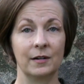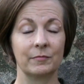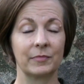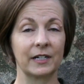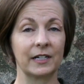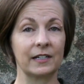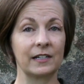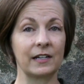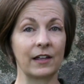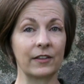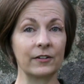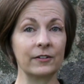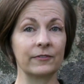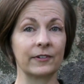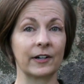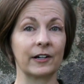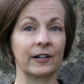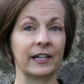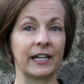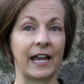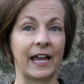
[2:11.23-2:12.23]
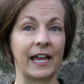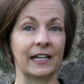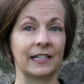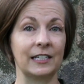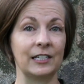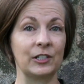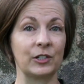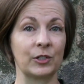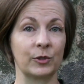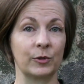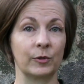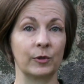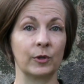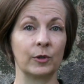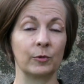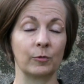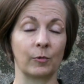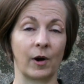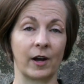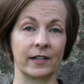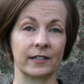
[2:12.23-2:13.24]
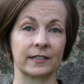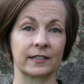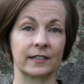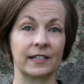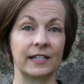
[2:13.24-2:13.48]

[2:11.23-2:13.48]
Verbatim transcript: but another very handy tool was